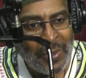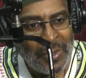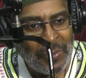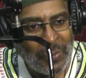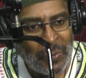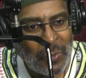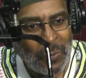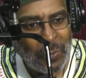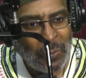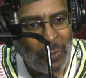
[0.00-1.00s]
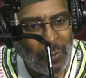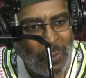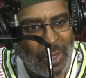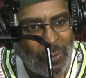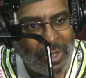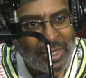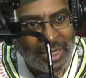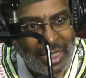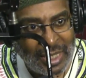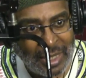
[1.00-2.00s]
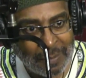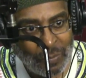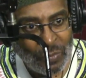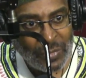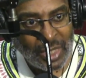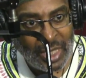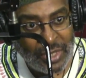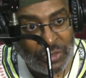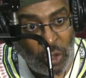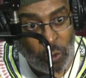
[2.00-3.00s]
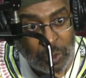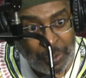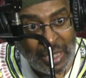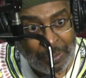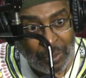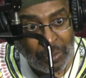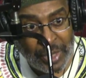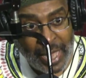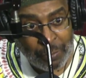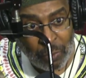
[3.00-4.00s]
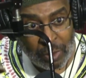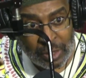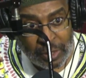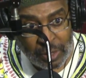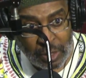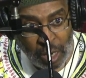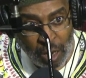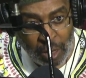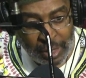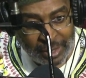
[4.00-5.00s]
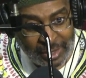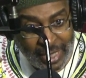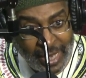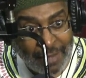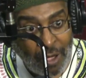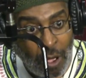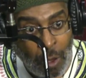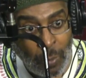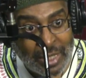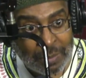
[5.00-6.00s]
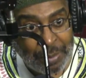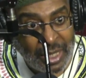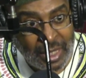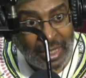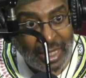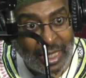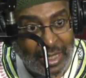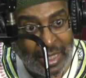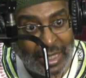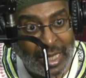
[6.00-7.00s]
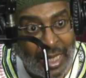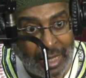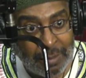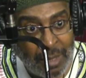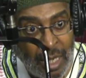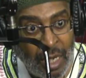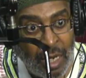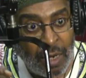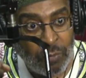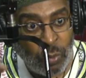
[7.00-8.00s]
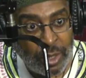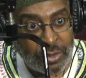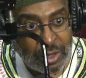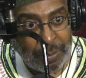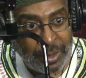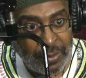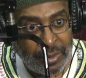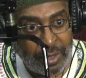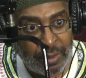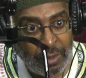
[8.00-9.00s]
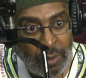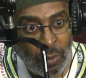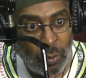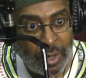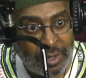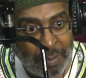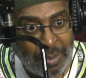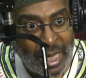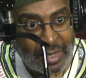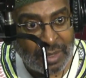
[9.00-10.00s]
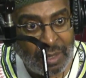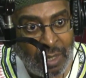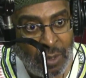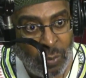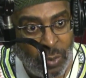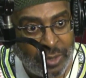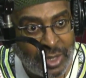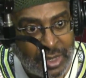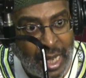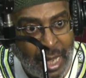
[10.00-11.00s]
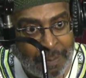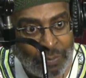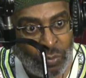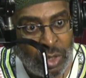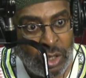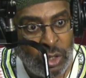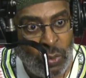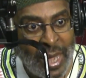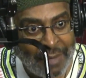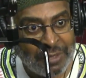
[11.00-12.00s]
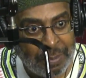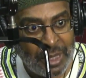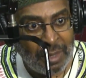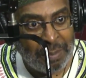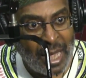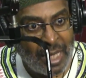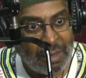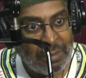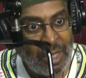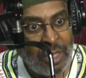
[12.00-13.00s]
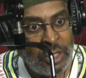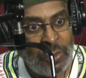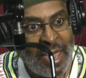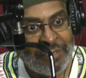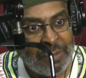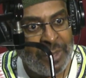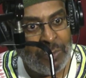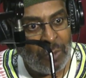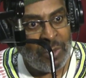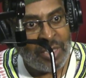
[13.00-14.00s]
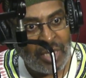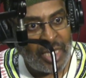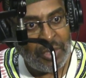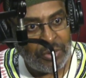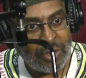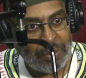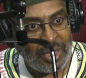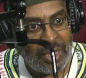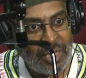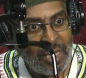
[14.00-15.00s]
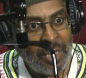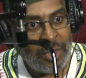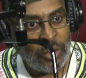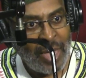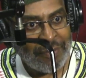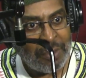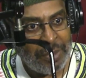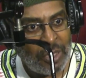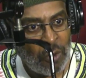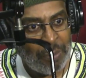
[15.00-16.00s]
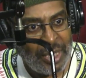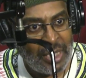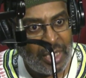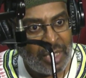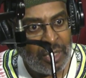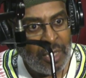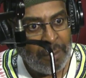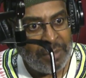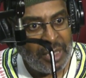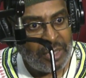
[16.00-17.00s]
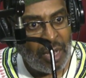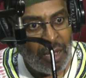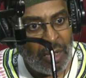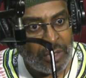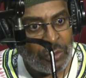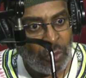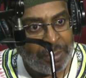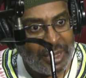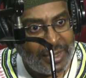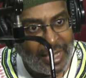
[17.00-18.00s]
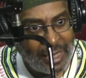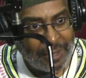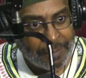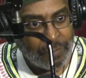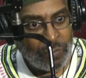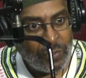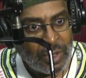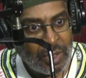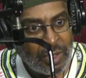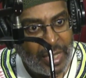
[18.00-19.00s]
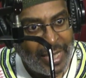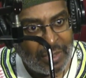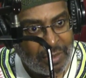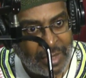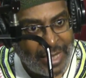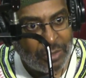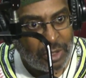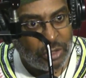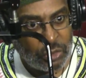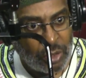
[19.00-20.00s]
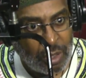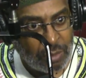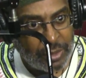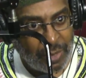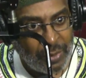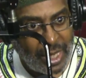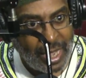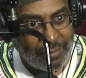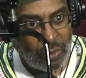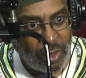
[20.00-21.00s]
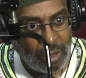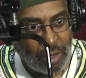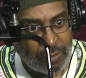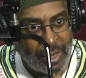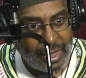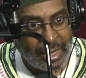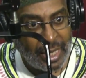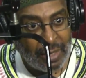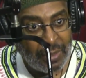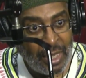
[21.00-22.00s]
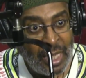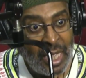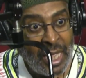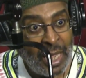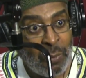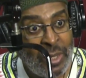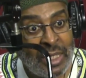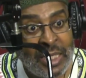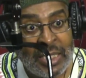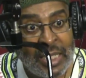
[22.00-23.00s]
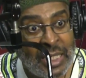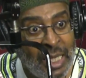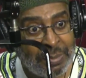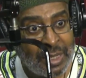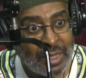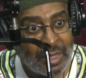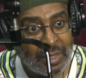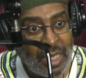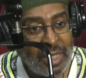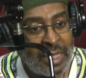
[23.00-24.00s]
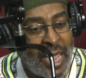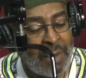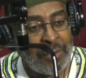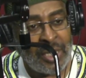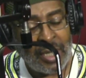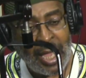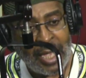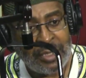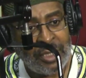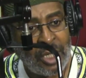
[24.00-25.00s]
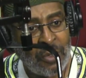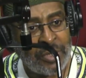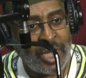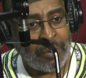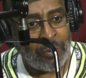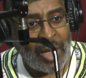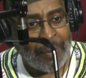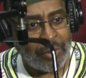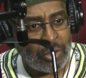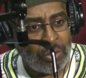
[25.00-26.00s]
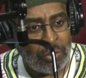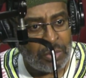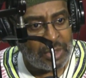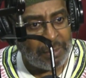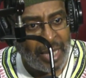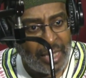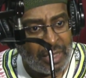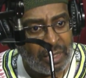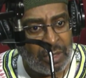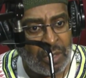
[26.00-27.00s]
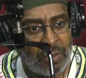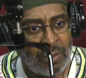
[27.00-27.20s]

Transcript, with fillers: what we're seeing is those people that were that have always been in the game of we're superior, we're the best, we're the top, you have to be the bottom, you have to be we say you should be, you have to be obedient, be dogs or be dead. That's that's the struggle that we have going on right now. Right. And we need to get hip to this. Yeah. Now I realize, you know, that rapper coon somebody, you know,